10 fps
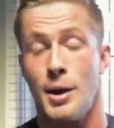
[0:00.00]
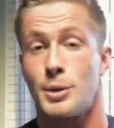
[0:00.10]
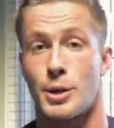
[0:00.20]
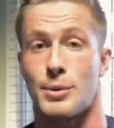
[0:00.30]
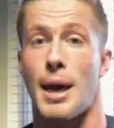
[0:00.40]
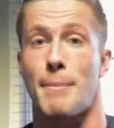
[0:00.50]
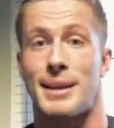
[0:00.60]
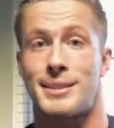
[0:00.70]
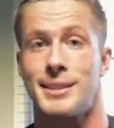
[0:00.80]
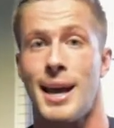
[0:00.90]
So that
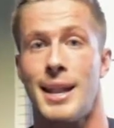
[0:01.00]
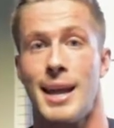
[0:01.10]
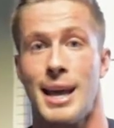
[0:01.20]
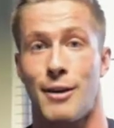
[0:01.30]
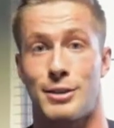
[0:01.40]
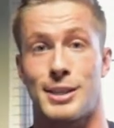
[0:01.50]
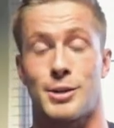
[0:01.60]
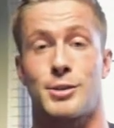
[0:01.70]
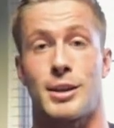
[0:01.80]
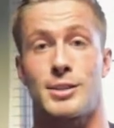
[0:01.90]
being said, if this
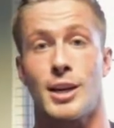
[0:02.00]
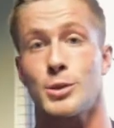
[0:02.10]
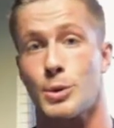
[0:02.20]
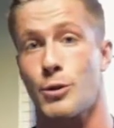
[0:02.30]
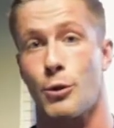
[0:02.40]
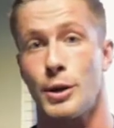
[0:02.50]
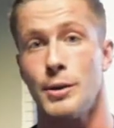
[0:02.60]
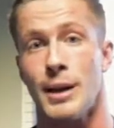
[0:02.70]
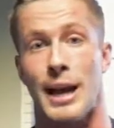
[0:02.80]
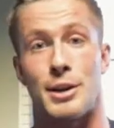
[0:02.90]
exercise does work for
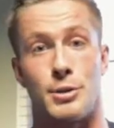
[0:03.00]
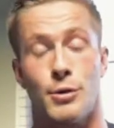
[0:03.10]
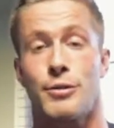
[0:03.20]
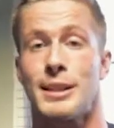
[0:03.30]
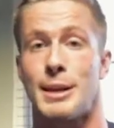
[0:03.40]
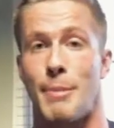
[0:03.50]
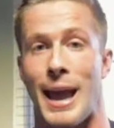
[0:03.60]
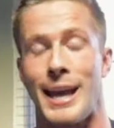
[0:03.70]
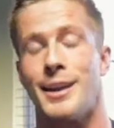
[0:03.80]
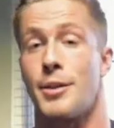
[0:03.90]
you and you don't feel any
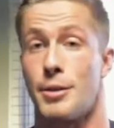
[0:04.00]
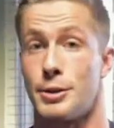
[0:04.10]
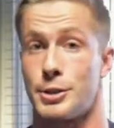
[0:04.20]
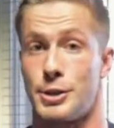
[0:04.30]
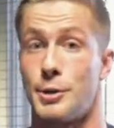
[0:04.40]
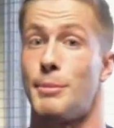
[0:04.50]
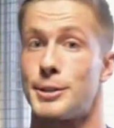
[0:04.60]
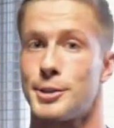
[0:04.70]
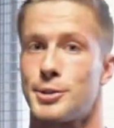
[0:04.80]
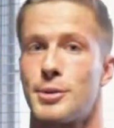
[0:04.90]
pain other than just
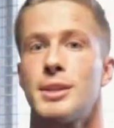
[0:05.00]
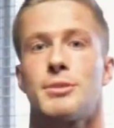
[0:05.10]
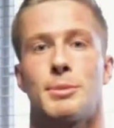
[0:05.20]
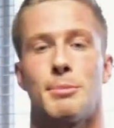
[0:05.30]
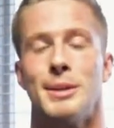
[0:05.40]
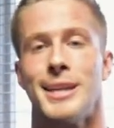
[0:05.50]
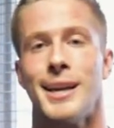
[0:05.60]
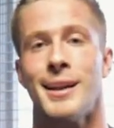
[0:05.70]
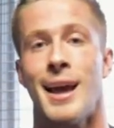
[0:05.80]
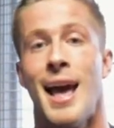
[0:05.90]
muscle soreness from
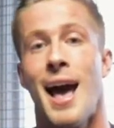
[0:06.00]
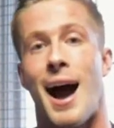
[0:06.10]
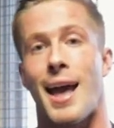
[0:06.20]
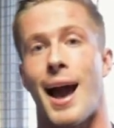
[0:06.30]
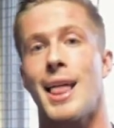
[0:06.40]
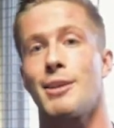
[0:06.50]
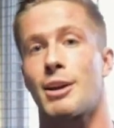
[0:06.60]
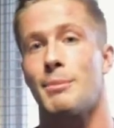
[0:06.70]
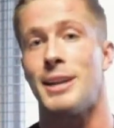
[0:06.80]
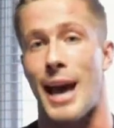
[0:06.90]
completing it, I highly
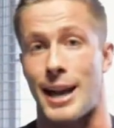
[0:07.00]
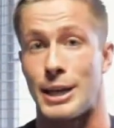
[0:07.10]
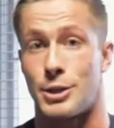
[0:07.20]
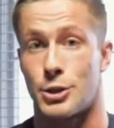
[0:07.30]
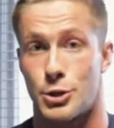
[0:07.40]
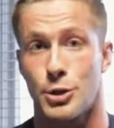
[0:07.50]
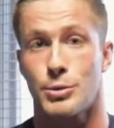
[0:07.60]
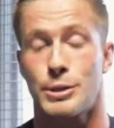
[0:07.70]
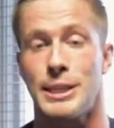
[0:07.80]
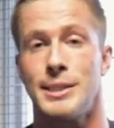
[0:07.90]
recommend adding it to your
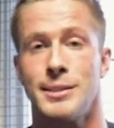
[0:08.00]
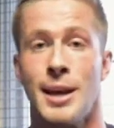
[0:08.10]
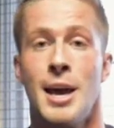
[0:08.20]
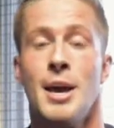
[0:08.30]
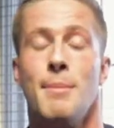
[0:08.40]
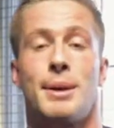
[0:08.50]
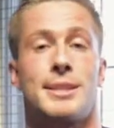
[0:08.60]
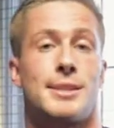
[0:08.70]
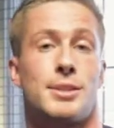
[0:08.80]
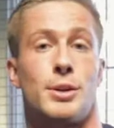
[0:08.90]
shoulder routines
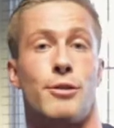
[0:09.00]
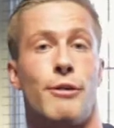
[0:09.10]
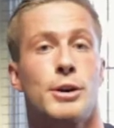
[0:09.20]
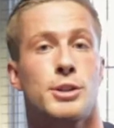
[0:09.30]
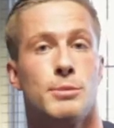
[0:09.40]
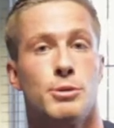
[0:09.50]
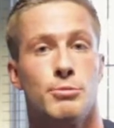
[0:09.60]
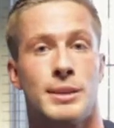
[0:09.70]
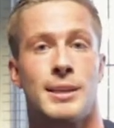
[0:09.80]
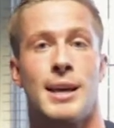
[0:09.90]
because it is a good functional
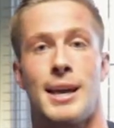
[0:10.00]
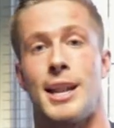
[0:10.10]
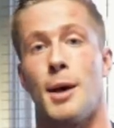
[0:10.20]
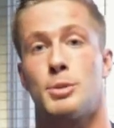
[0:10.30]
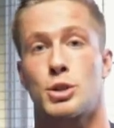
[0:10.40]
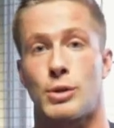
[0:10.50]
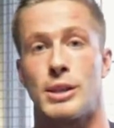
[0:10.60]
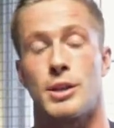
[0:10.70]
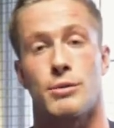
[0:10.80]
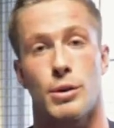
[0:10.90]
movement. It helps
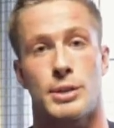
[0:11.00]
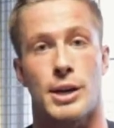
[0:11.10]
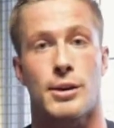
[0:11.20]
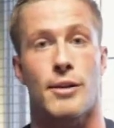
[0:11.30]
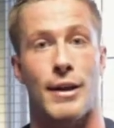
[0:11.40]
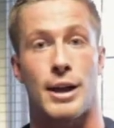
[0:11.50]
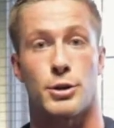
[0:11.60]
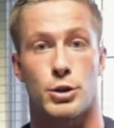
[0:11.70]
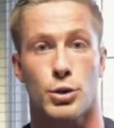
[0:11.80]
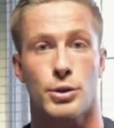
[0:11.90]
strengthen your rotator cuff and
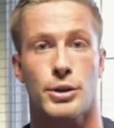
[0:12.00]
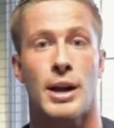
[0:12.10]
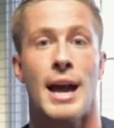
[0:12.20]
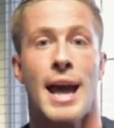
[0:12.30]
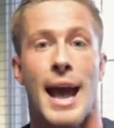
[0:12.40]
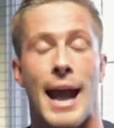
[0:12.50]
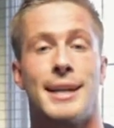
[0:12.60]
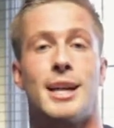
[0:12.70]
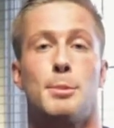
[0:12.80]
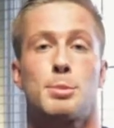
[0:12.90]
your shoulder,
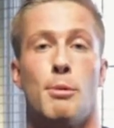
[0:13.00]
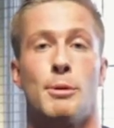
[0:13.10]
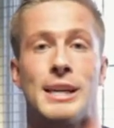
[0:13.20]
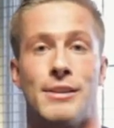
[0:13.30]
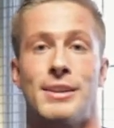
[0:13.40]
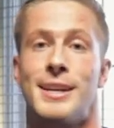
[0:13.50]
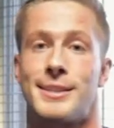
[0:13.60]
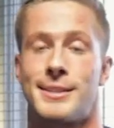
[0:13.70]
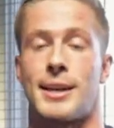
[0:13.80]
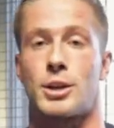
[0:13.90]
and it helps promote even
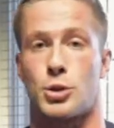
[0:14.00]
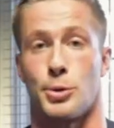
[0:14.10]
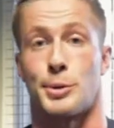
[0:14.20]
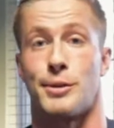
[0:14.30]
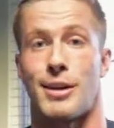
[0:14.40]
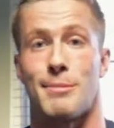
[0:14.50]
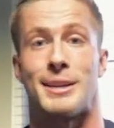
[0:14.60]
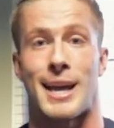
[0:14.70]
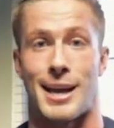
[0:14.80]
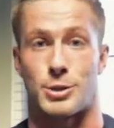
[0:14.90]
aesthetic shoulder
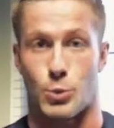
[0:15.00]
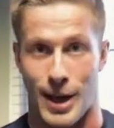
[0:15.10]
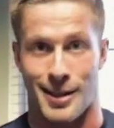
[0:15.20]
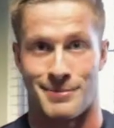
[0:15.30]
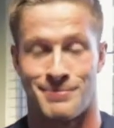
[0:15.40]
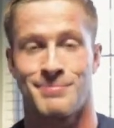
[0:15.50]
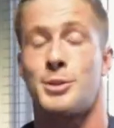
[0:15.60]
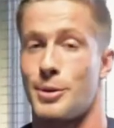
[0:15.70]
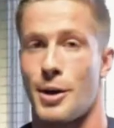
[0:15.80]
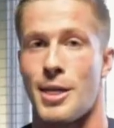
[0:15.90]
development as well.
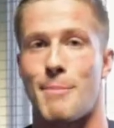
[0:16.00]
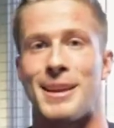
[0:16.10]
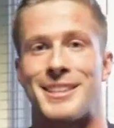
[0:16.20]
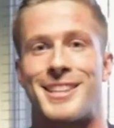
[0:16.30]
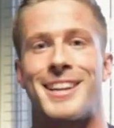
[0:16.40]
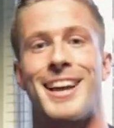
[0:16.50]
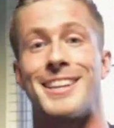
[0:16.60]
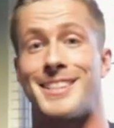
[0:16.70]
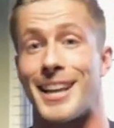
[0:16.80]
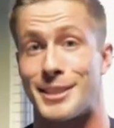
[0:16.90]
So with all that being said,
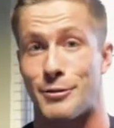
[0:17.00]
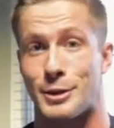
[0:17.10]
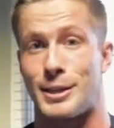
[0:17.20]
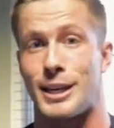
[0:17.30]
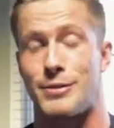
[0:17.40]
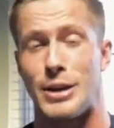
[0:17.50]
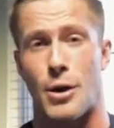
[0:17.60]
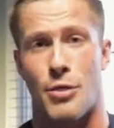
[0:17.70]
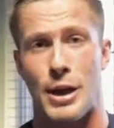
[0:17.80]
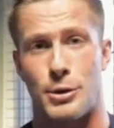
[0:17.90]
guys, that's it for today's
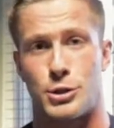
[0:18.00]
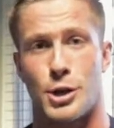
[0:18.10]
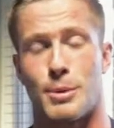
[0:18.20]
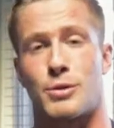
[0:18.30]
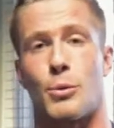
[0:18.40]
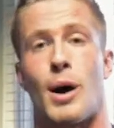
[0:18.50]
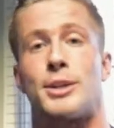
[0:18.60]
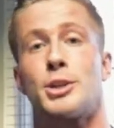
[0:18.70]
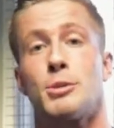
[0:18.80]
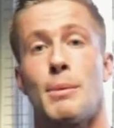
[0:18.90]
video. Thank you so much for
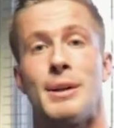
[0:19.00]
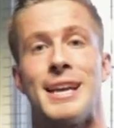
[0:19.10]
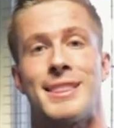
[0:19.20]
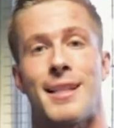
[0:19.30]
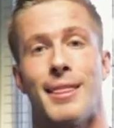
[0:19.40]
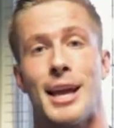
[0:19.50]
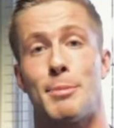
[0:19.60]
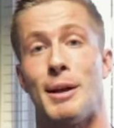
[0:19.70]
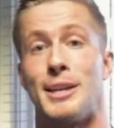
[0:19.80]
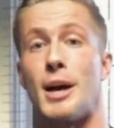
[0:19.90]
watching. Remember to hit that
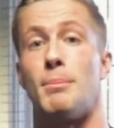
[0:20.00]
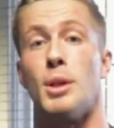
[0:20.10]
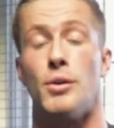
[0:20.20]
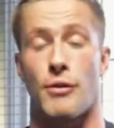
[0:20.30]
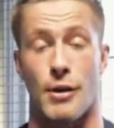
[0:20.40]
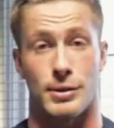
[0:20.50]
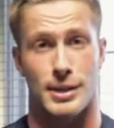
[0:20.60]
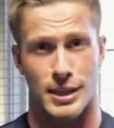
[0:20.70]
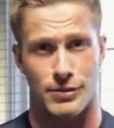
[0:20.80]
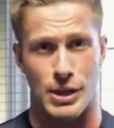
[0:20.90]
like button down below if you found
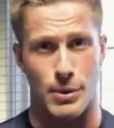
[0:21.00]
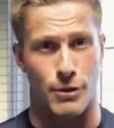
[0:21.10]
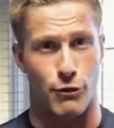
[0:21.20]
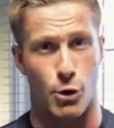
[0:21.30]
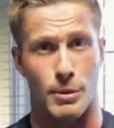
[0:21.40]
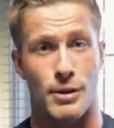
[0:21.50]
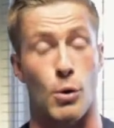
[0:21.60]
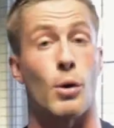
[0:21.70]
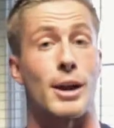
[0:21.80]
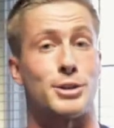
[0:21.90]
today's video
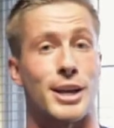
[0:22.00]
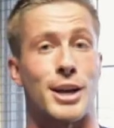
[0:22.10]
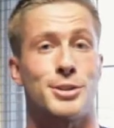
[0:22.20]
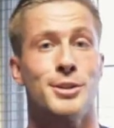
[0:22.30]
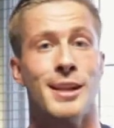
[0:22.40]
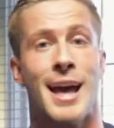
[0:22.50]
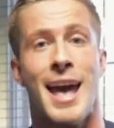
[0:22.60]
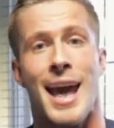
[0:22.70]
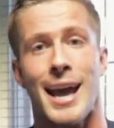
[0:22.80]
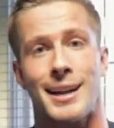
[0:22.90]
informative or educational,
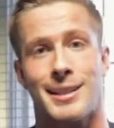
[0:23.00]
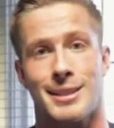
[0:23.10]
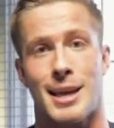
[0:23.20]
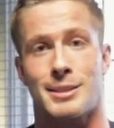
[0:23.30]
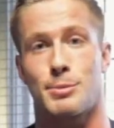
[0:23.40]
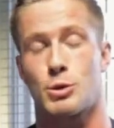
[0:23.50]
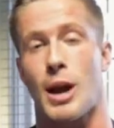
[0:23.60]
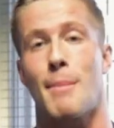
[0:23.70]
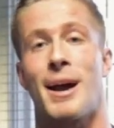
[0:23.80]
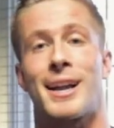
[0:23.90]
and click that
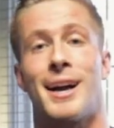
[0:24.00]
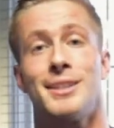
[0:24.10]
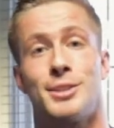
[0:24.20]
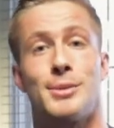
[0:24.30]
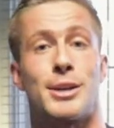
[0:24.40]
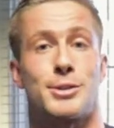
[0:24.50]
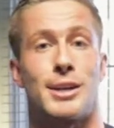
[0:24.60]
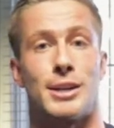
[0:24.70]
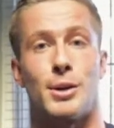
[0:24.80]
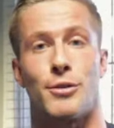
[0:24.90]
subscribe icon so you guys are
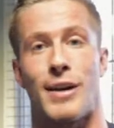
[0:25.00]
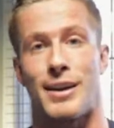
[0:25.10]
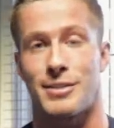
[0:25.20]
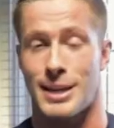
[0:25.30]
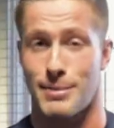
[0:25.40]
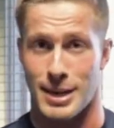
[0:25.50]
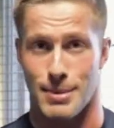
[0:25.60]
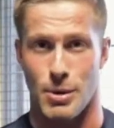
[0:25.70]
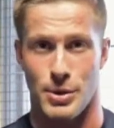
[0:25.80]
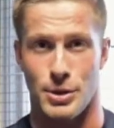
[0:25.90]
getting notified every time I
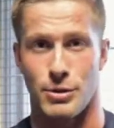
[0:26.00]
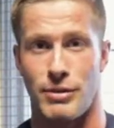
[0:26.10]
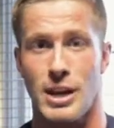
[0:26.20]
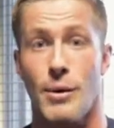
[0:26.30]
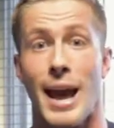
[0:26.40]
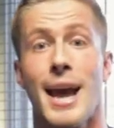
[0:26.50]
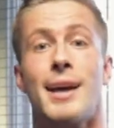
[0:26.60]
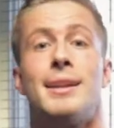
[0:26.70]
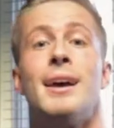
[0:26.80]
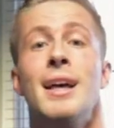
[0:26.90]
come out with a new video,
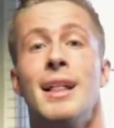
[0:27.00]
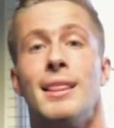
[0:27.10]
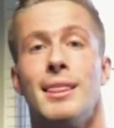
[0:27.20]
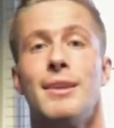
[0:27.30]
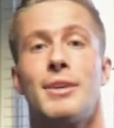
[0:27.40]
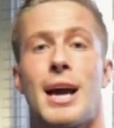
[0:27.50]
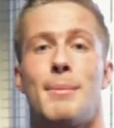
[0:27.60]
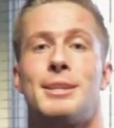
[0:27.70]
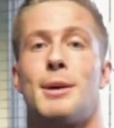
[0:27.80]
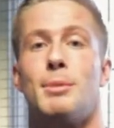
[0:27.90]
and leave a
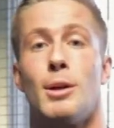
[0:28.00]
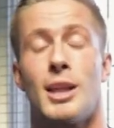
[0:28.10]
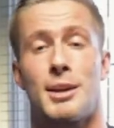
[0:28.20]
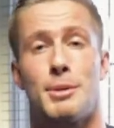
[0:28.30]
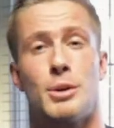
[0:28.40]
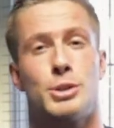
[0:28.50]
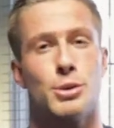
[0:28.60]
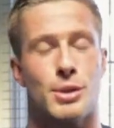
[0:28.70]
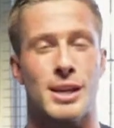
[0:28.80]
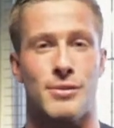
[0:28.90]
comment down below letting me know what you
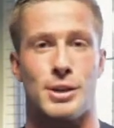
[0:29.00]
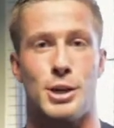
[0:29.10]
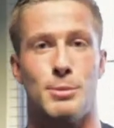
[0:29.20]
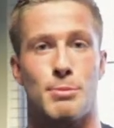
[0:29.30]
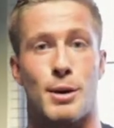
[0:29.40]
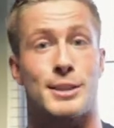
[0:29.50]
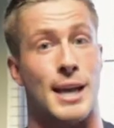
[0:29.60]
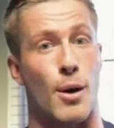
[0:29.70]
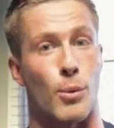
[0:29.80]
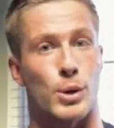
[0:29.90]
think of the Cuban Press,
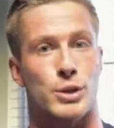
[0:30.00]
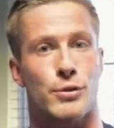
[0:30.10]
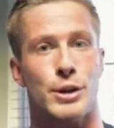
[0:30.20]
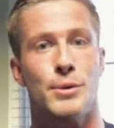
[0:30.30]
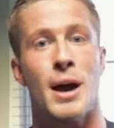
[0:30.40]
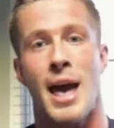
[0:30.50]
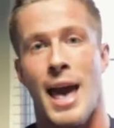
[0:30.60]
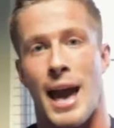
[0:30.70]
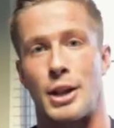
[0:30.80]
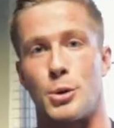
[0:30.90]
how it works for you,
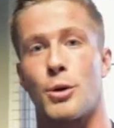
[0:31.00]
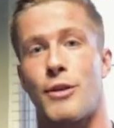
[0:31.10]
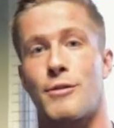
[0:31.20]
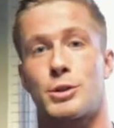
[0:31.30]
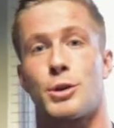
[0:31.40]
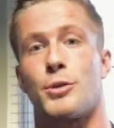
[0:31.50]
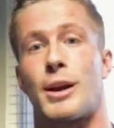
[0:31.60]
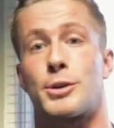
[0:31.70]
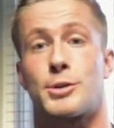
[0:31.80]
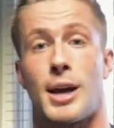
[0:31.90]
and your favorite shoulder
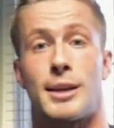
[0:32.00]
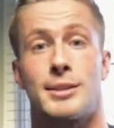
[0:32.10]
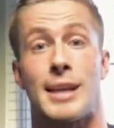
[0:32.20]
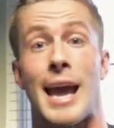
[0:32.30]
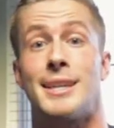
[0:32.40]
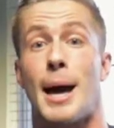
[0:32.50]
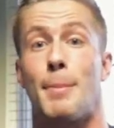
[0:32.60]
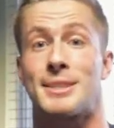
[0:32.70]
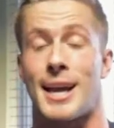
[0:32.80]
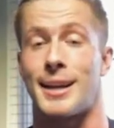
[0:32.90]
exercises and
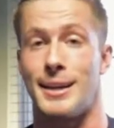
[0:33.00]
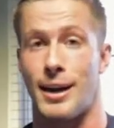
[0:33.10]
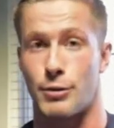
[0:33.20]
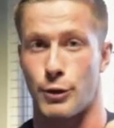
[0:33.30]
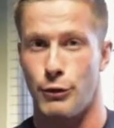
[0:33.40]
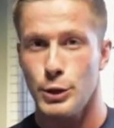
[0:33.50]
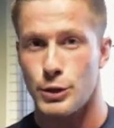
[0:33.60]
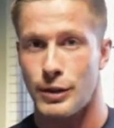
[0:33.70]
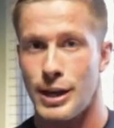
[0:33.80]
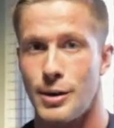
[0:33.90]
topics I can cover in
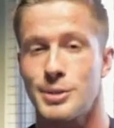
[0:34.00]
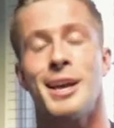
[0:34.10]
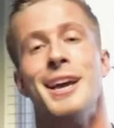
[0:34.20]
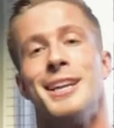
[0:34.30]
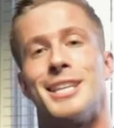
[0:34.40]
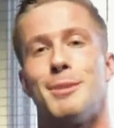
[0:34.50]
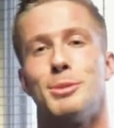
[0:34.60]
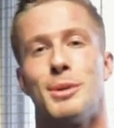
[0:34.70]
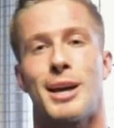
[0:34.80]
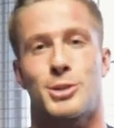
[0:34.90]
future videos to help
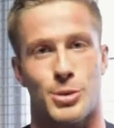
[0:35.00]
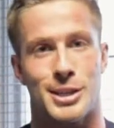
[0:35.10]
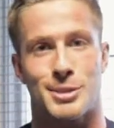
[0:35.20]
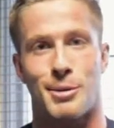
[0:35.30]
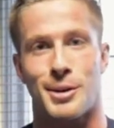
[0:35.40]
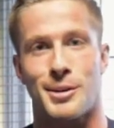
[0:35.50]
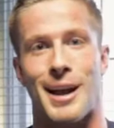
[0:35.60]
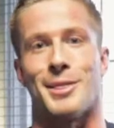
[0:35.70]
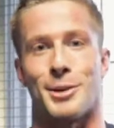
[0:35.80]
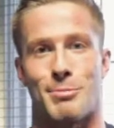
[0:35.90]
you guys train smarter
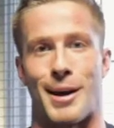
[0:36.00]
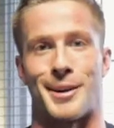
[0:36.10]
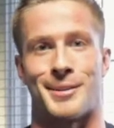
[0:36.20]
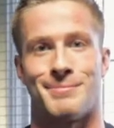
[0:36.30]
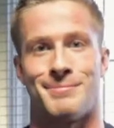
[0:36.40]
and look better.